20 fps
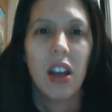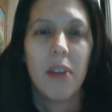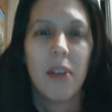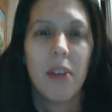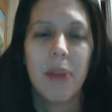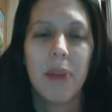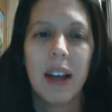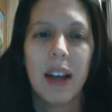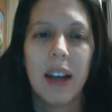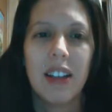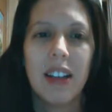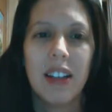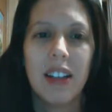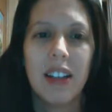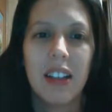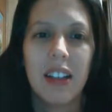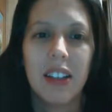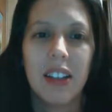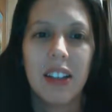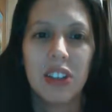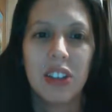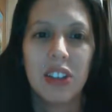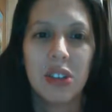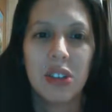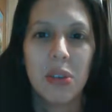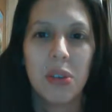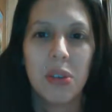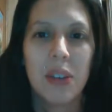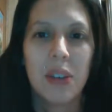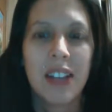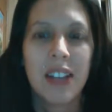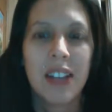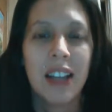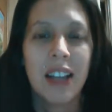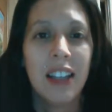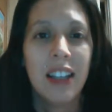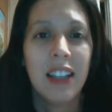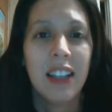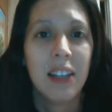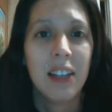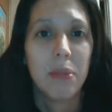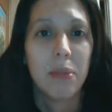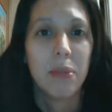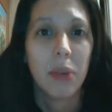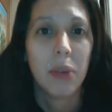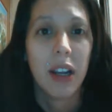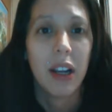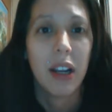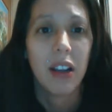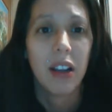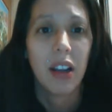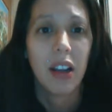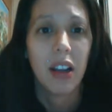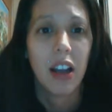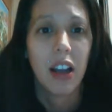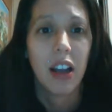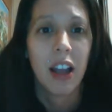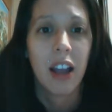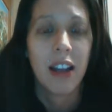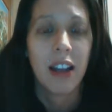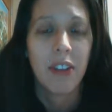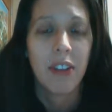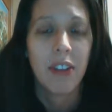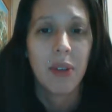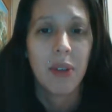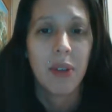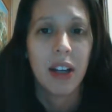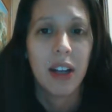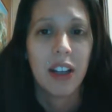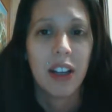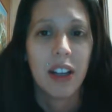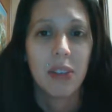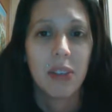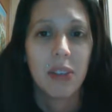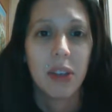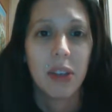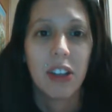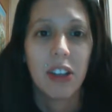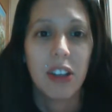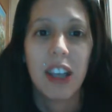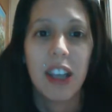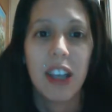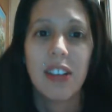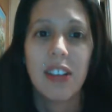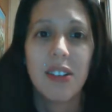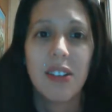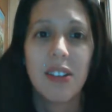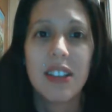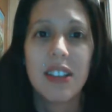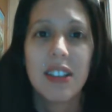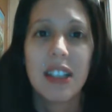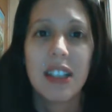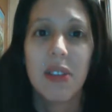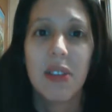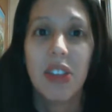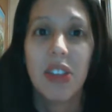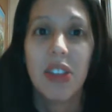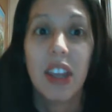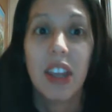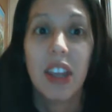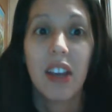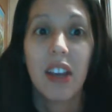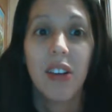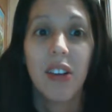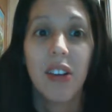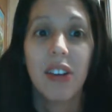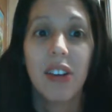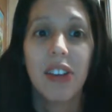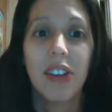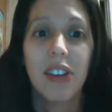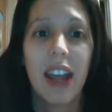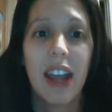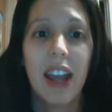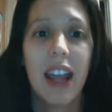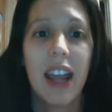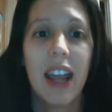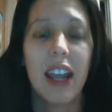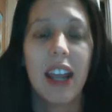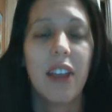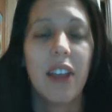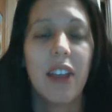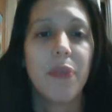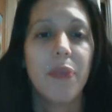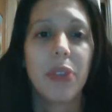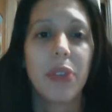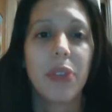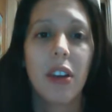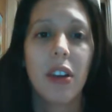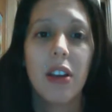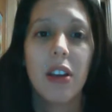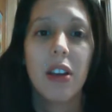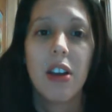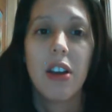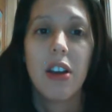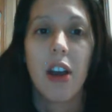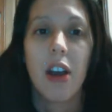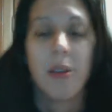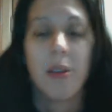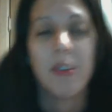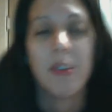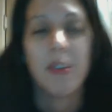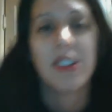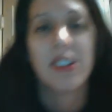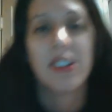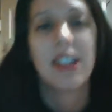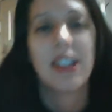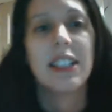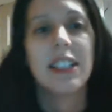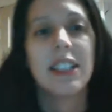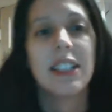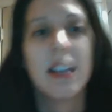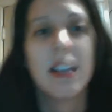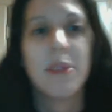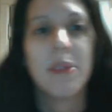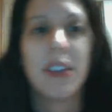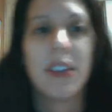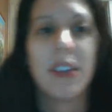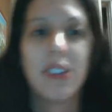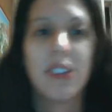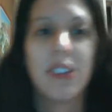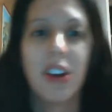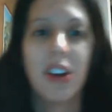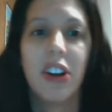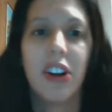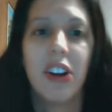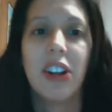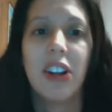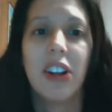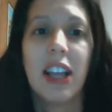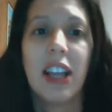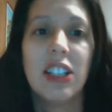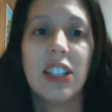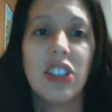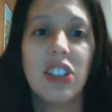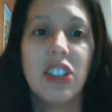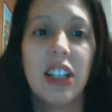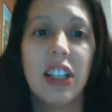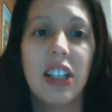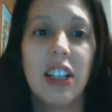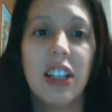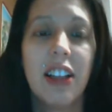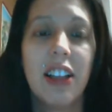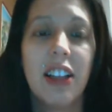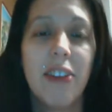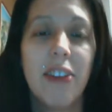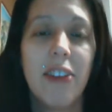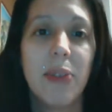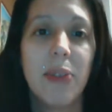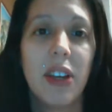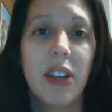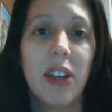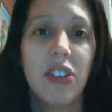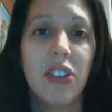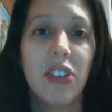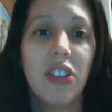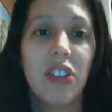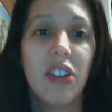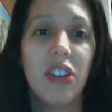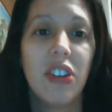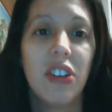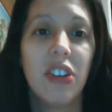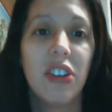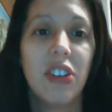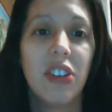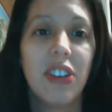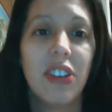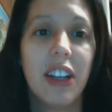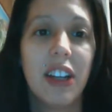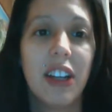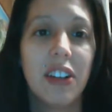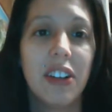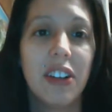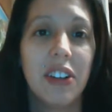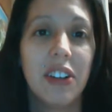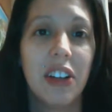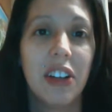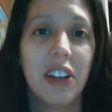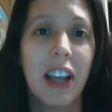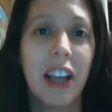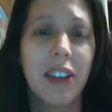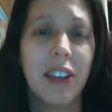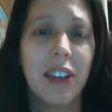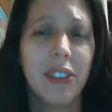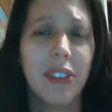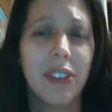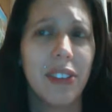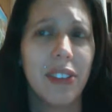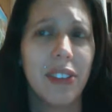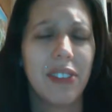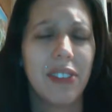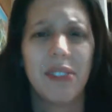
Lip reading: But the truth was, I need a break, and everybody needs a break. You can't do the same thing all day. I mean, we just had a temp that started, and she left because she couldn't stand on her ankles.